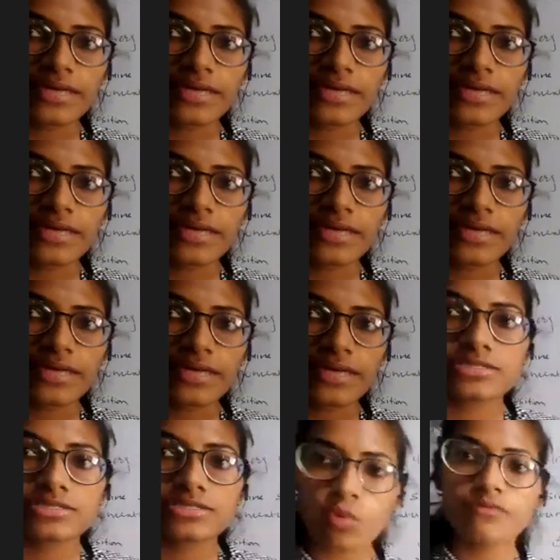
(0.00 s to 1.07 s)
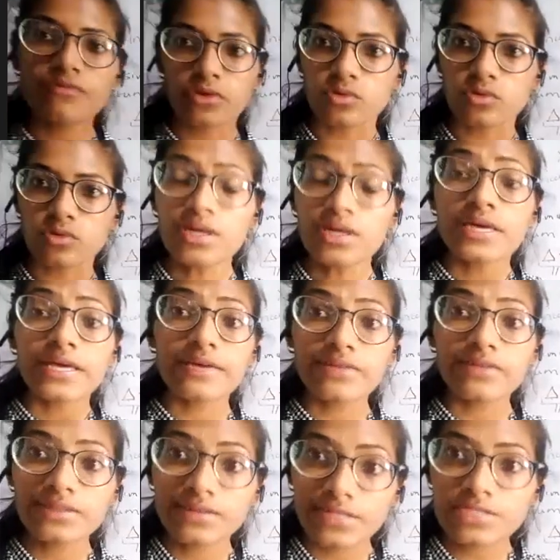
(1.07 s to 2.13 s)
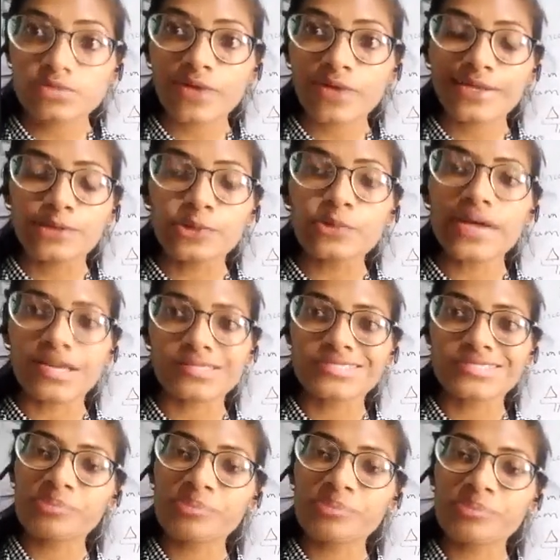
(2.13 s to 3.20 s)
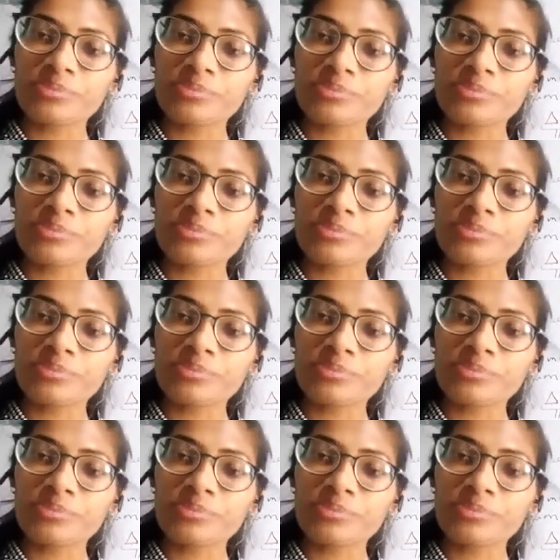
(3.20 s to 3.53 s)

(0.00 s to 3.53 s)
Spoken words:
small for you, even this value Hessenberg